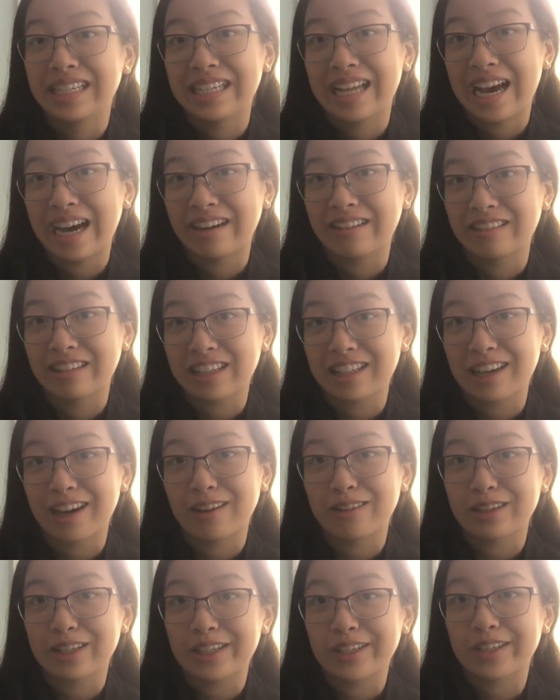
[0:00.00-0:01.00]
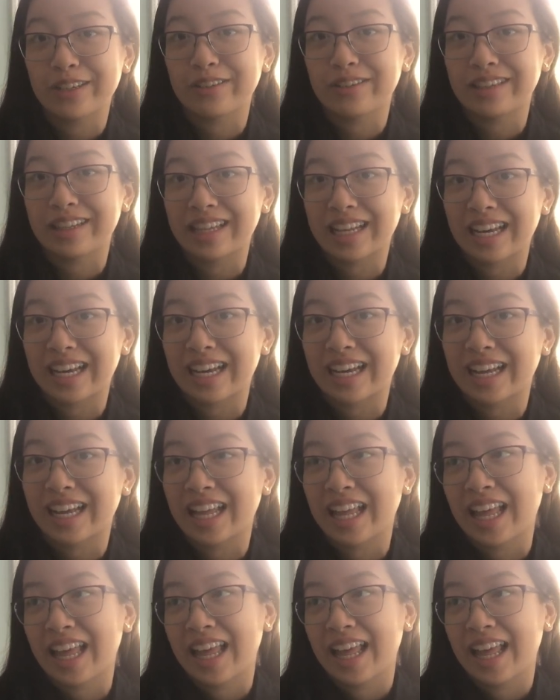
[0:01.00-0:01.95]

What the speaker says: now go to the